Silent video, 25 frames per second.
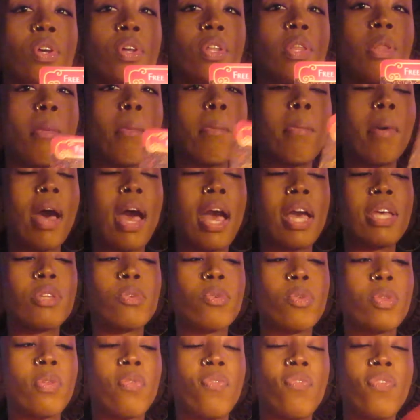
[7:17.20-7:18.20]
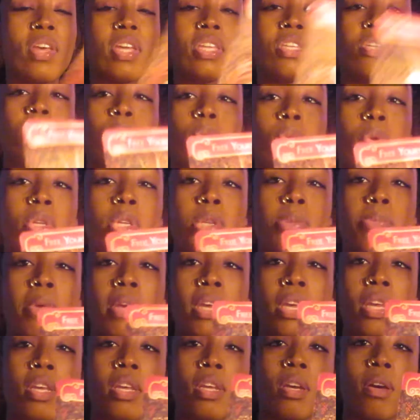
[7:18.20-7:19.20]
the box, or the fence, so to
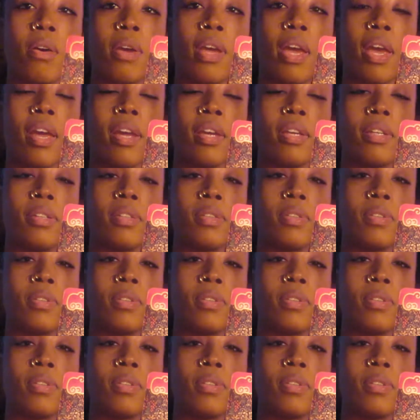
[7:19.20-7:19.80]
speak. Okay,